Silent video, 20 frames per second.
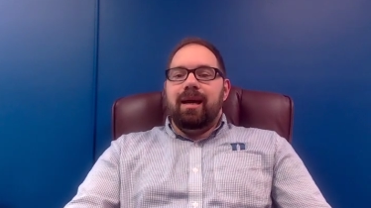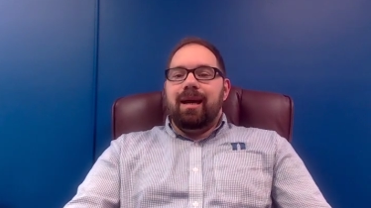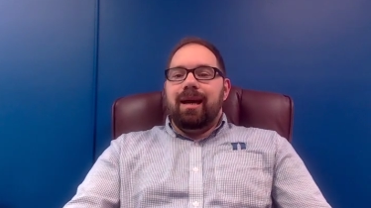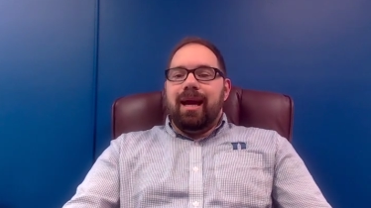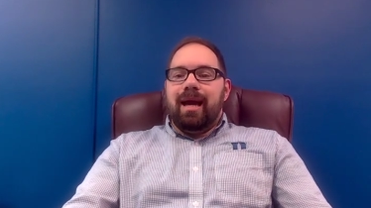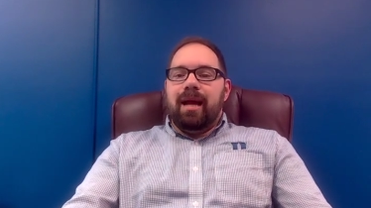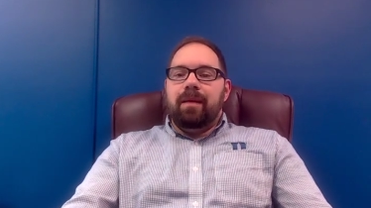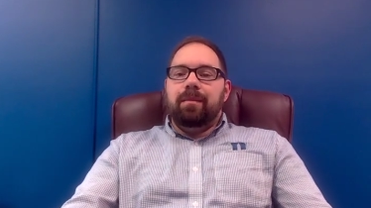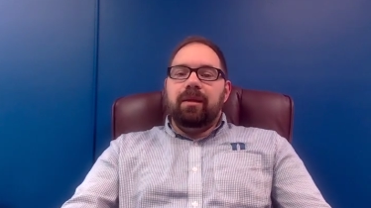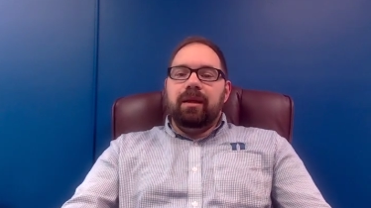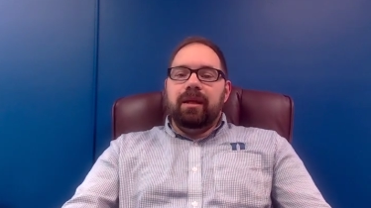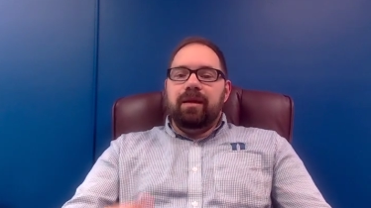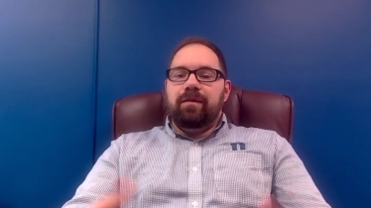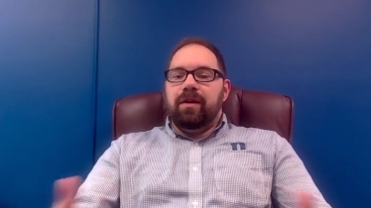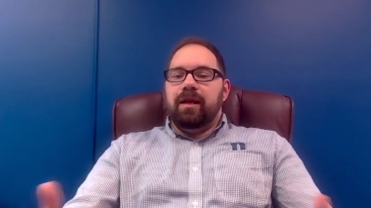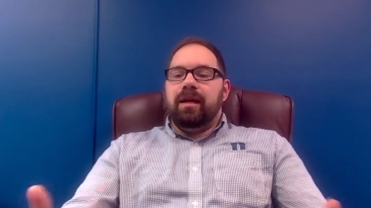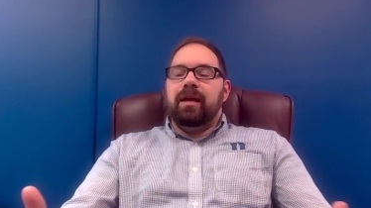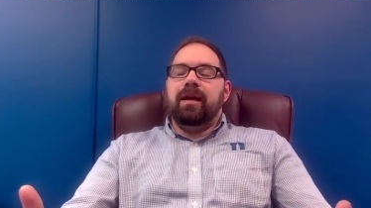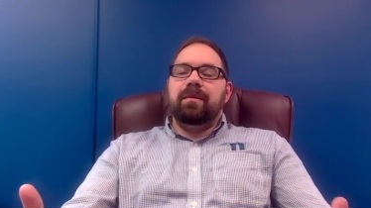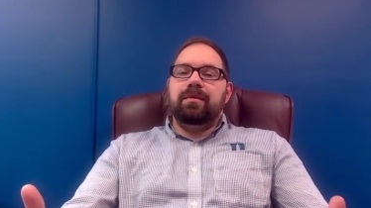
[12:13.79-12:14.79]
and
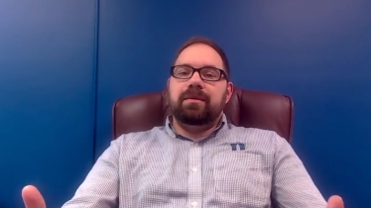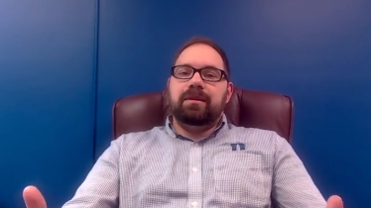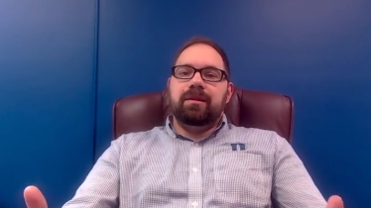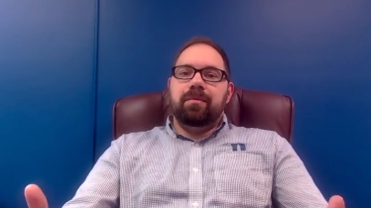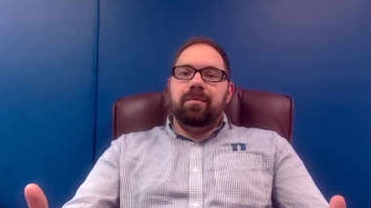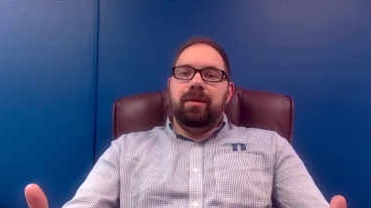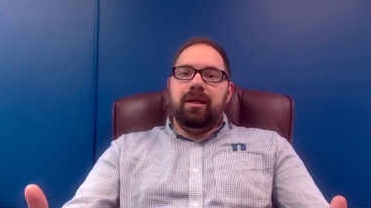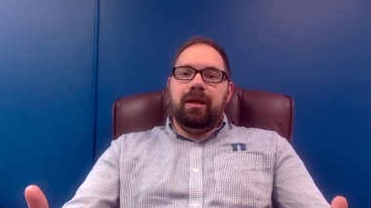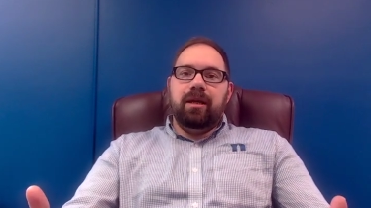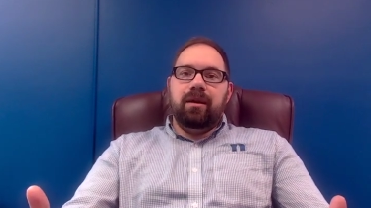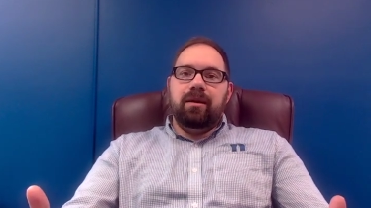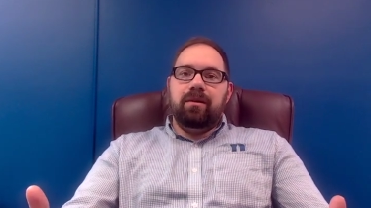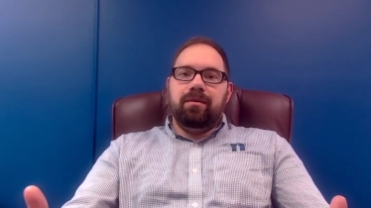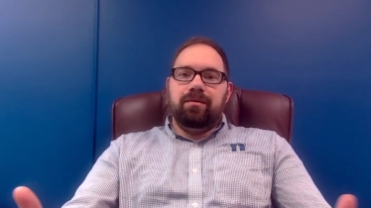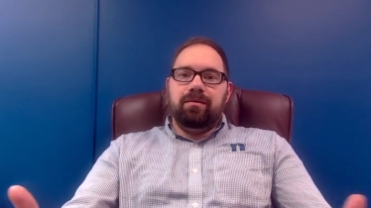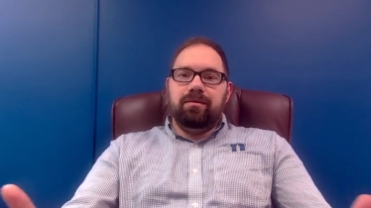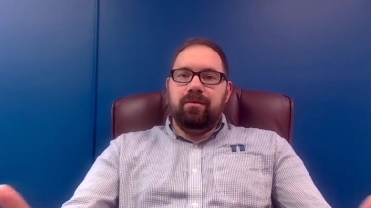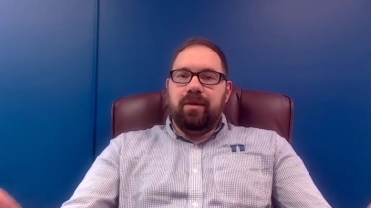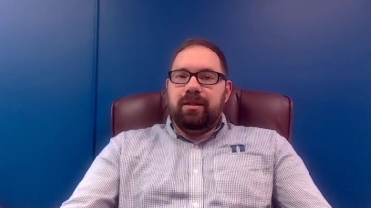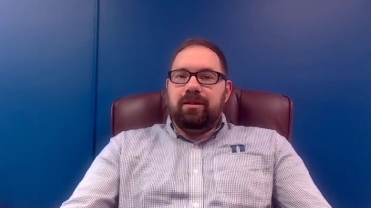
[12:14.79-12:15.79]
believing him to be
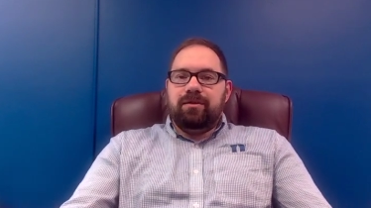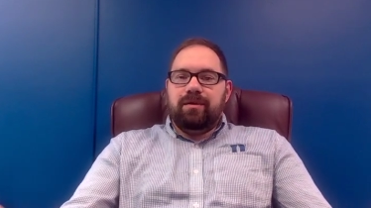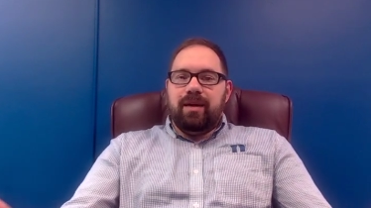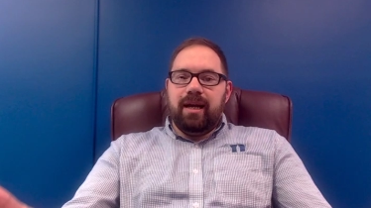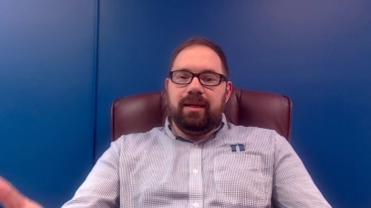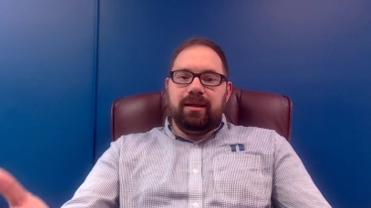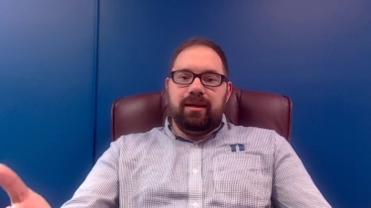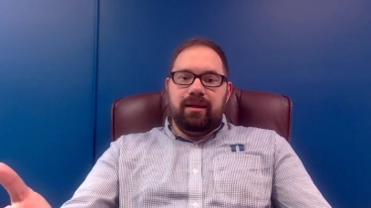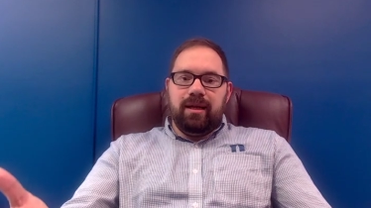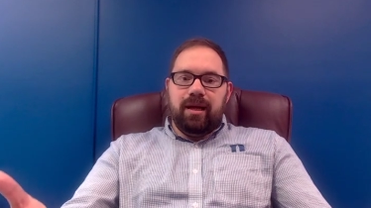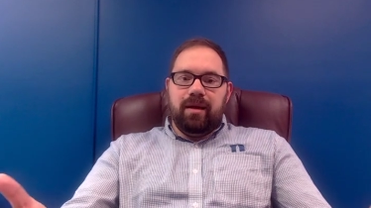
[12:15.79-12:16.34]
resurrected?